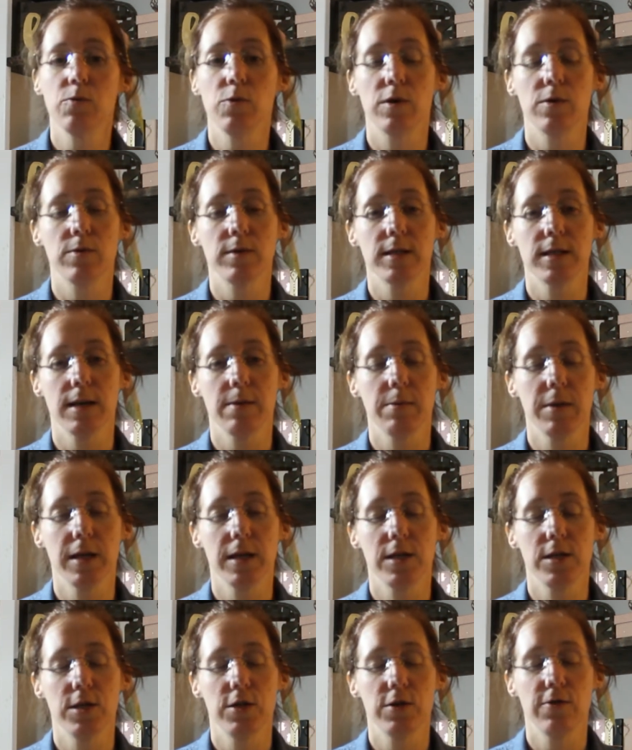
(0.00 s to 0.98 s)
what ones I'm going
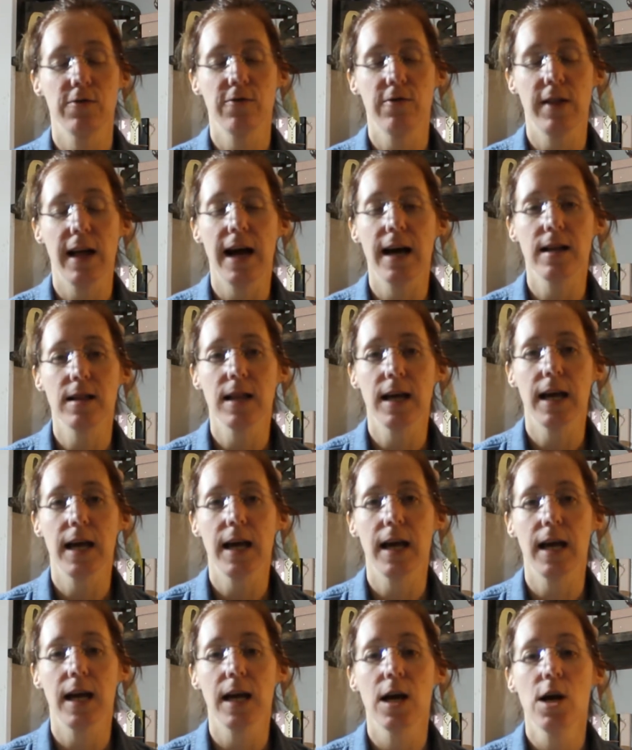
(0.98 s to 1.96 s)
to do flat
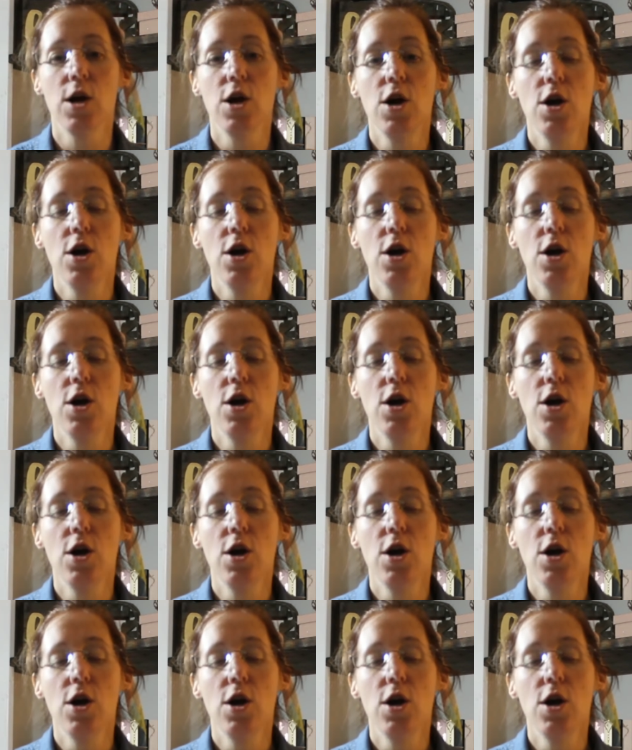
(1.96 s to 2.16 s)
lay